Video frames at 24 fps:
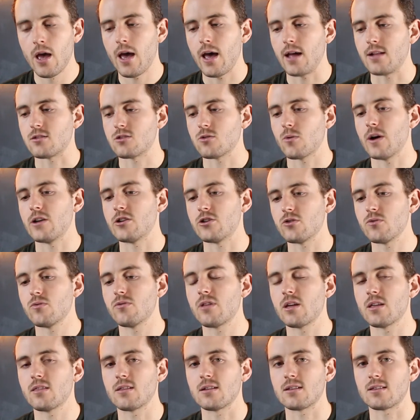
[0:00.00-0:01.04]
And so I do
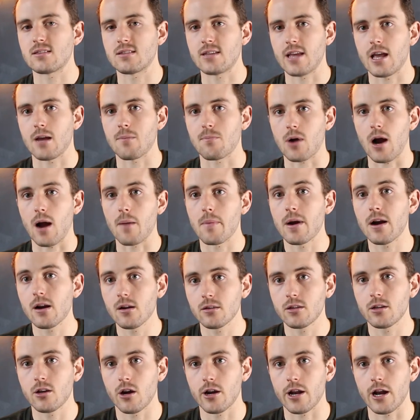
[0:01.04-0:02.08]
think that staying
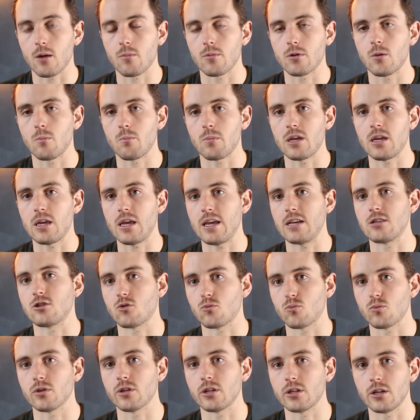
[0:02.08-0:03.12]
primarily on Airbnb is
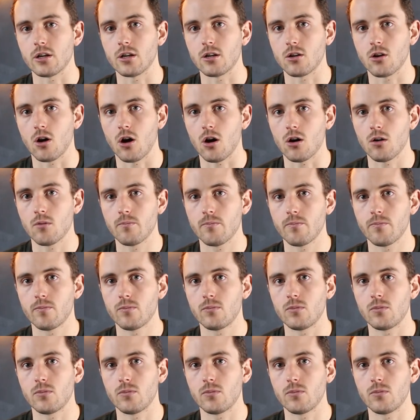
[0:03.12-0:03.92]
a really good call.